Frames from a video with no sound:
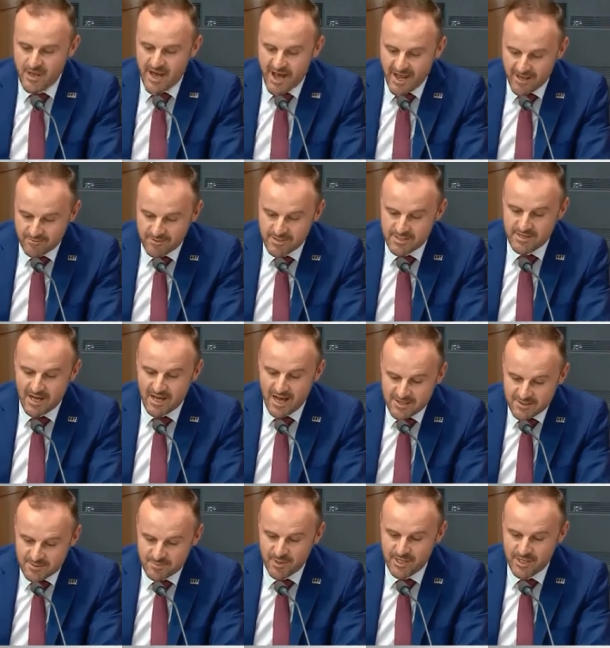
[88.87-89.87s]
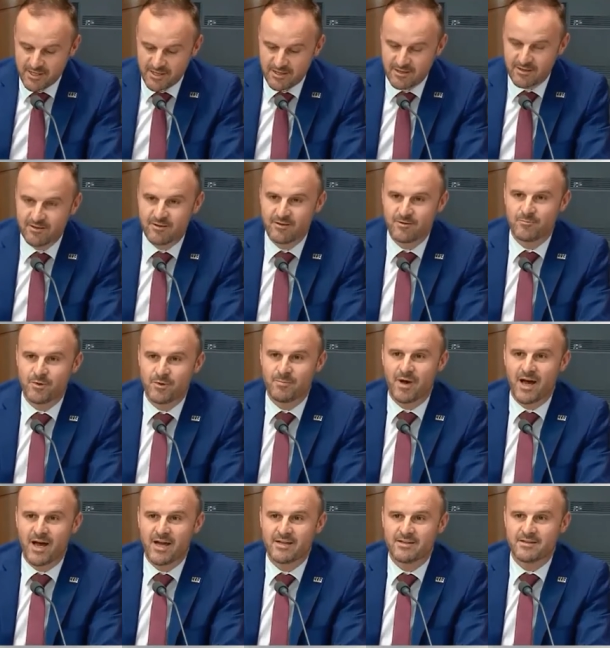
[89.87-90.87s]
Out of today's meeting, we
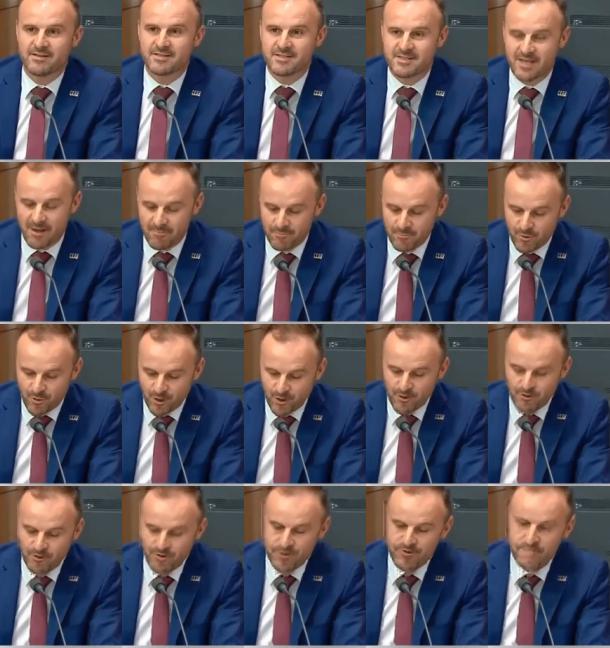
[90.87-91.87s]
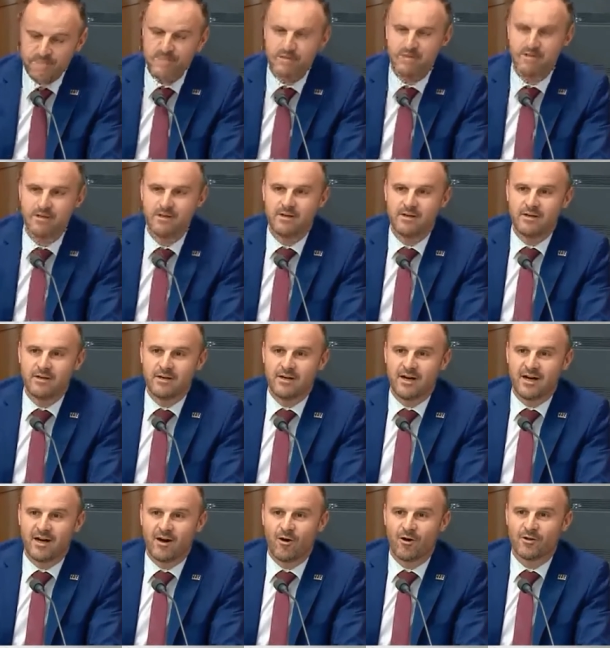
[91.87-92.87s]
made some progress
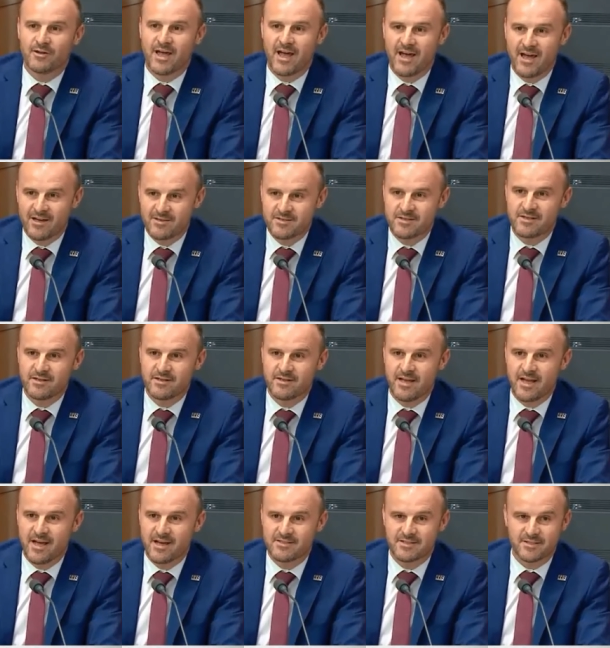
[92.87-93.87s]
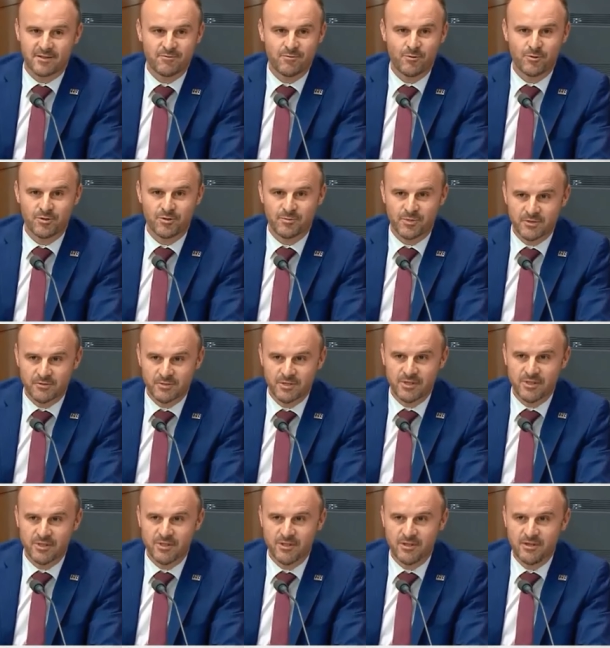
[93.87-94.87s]
uh, on housing and housing
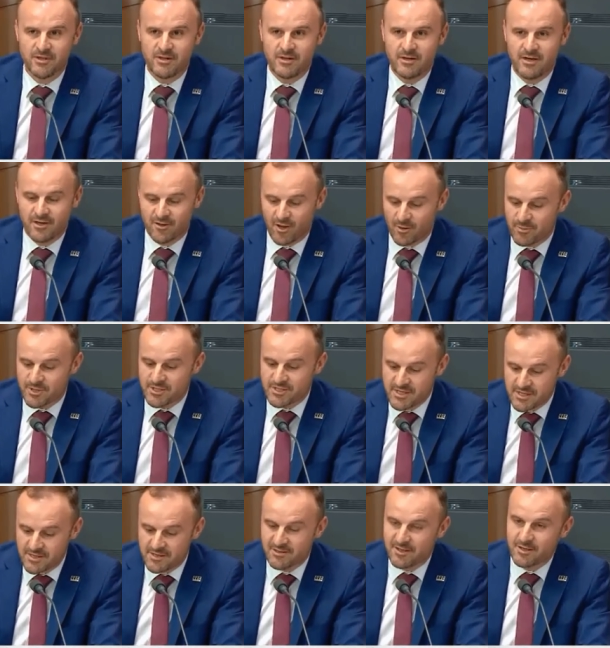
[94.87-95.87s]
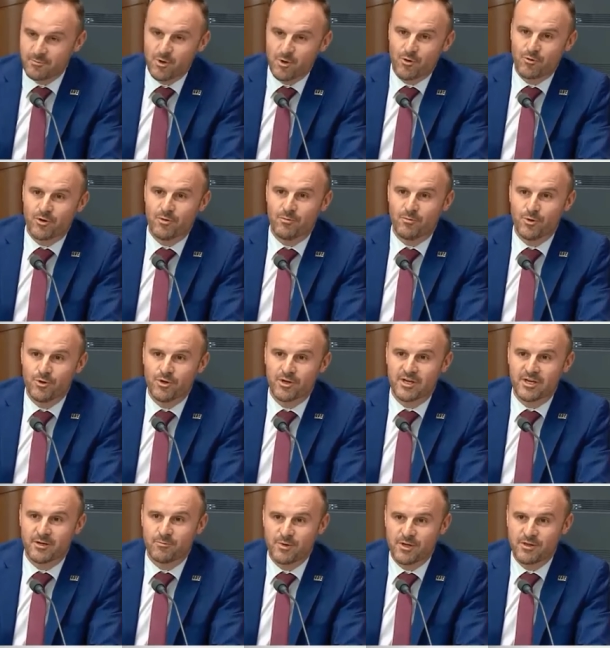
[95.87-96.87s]
affordability. And I particularly welcome
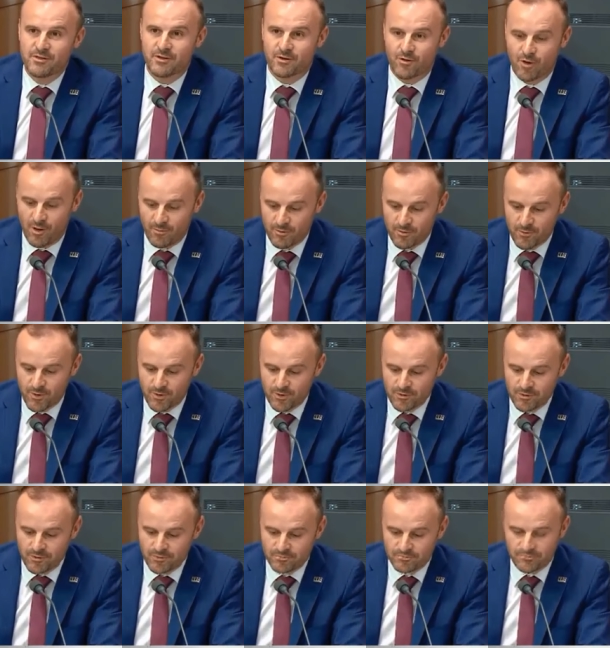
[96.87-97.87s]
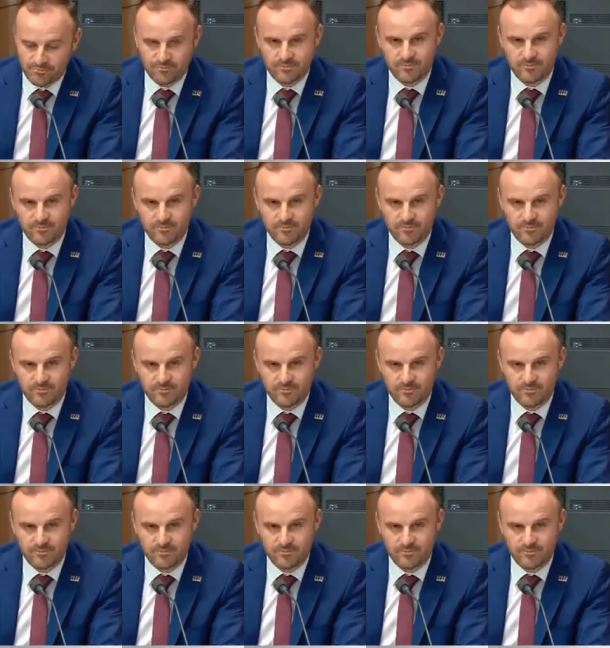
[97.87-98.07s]
working with the Commonwealth